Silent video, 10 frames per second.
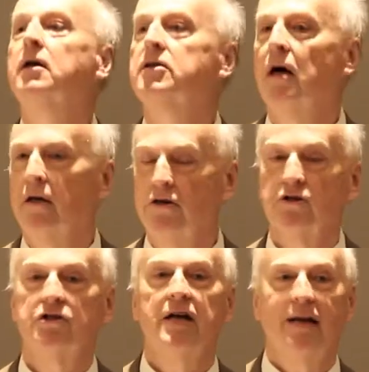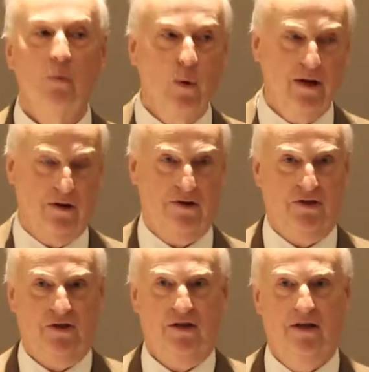to understand
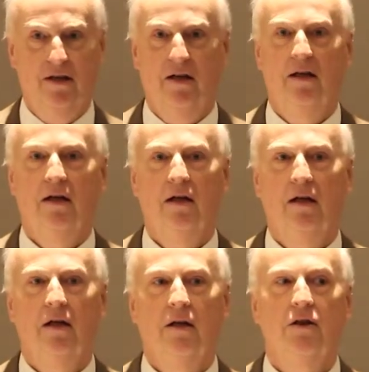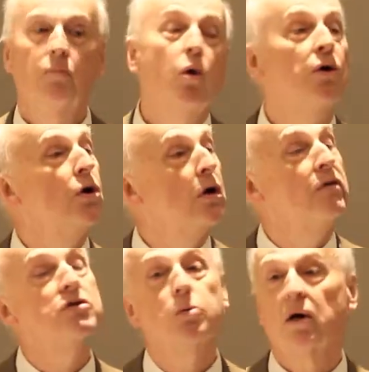winners, the more
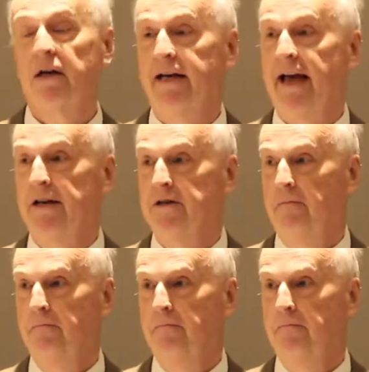nervous we're going to get.